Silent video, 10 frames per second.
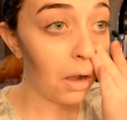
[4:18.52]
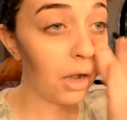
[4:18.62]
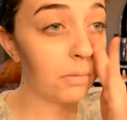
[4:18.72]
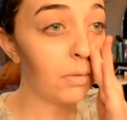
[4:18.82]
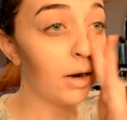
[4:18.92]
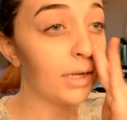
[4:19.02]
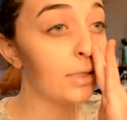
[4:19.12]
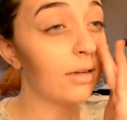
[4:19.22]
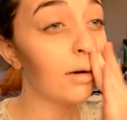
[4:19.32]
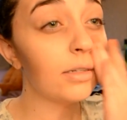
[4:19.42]
I'm already
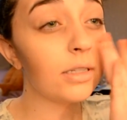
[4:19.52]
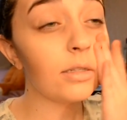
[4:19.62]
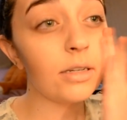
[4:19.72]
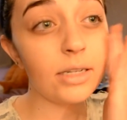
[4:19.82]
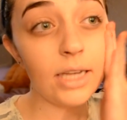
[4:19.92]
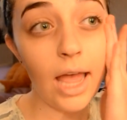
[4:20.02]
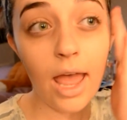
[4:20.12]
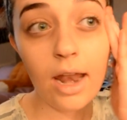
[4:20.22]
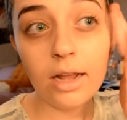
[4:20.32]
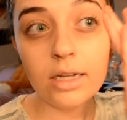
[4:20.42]
starting to look
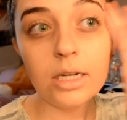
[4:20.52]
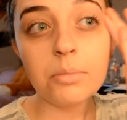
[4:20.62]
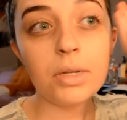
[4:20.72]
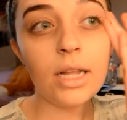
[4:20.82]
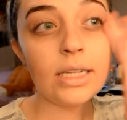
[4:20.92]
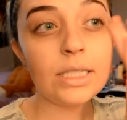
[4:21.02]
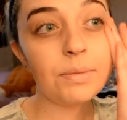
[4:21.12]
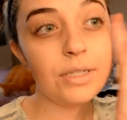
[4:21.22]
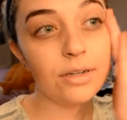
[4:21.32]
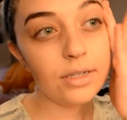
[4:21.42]
dead. Plus,
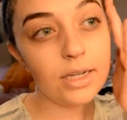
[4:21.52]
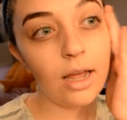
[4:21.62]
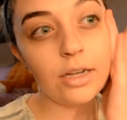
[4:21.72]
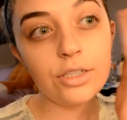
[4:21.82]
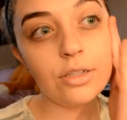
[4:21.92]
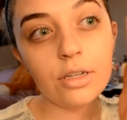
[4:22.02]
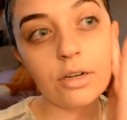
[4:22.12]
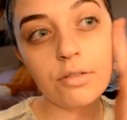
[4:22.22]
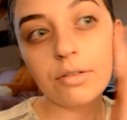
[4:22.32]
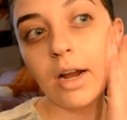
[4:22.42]
when you're dead, you
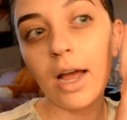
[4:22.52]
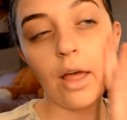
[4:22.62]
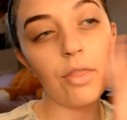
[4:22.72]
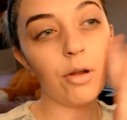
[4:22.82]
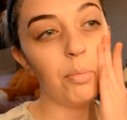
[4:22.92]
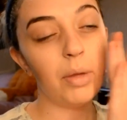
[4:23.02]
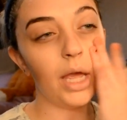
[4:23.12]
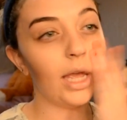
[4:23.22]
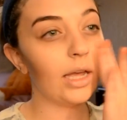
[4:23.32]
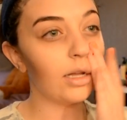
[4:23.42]
look rather
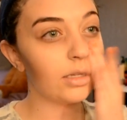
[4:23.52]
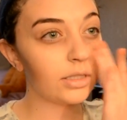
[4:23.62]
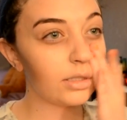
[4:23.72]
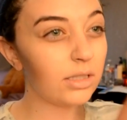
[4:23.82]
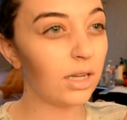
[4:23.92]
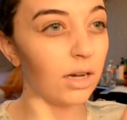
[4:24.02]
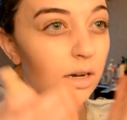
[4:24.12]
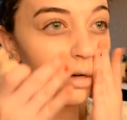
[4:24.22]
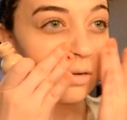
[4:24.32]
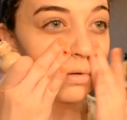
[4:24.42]
pale.
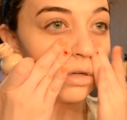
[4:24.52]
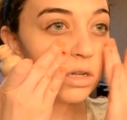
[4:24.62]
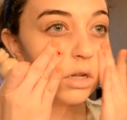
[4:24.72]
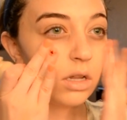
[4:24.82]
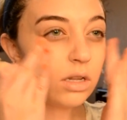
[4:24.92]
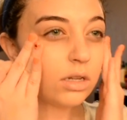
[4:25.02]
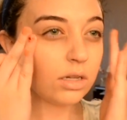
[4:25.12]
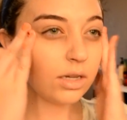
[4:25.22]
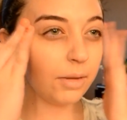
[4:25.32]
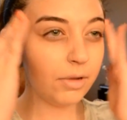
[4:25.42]
So,
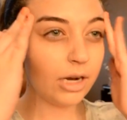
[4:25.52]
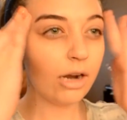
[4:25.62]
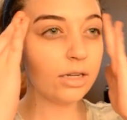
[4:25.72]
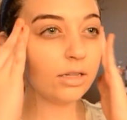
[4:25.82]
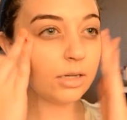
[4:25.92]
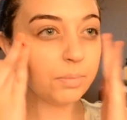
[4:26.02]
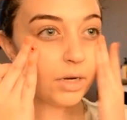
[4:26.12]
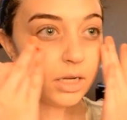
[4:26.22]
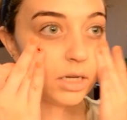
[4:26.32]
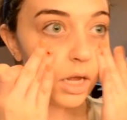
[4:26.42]
I mean, I already look
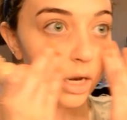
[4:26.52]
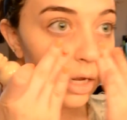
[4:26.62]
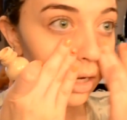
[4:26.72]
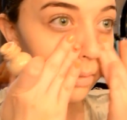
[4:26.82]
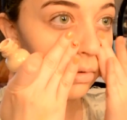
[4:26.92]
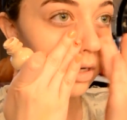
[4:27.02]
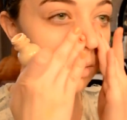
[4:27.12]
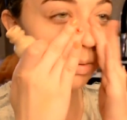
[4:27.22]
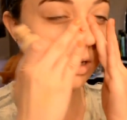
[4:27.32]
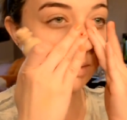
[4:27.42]
pretty dead. I'm already
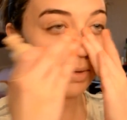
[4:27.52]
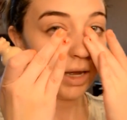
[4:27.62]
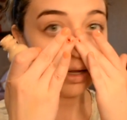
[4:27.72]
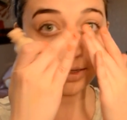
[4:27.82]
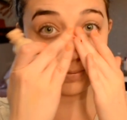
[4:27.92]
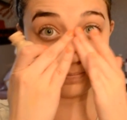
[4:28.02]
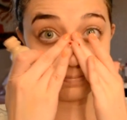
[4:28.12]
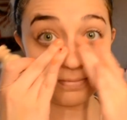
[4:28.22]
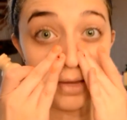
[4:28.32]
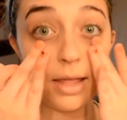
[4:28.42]
pretty pale.
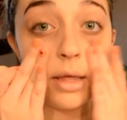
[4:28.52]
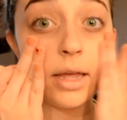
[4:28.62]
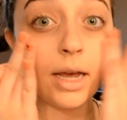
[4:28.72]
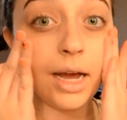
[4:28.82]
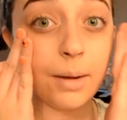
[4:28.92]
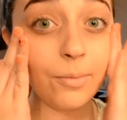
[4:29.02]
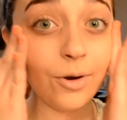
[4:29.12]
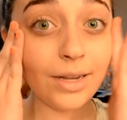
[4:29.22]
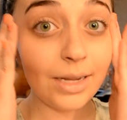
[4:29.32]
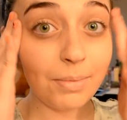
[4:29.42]
I'm
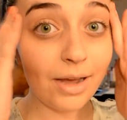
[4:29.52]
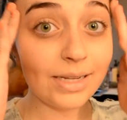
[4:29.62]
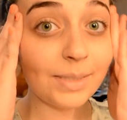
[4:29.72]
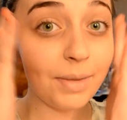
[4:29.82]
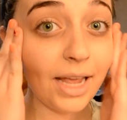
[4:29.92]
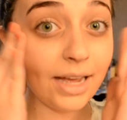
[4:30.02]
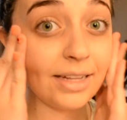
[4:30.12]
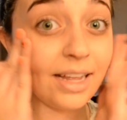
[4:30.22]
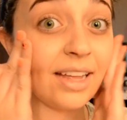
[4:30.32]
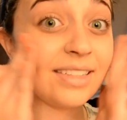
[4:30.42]
already about as
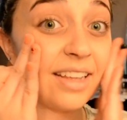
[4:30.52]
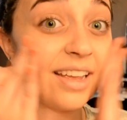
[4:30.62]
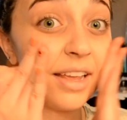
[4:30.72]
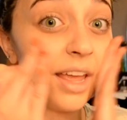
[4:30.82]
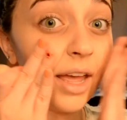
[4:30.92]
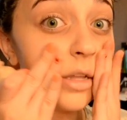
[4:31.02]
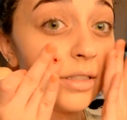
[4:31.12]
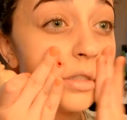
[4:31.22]
pale as it gets.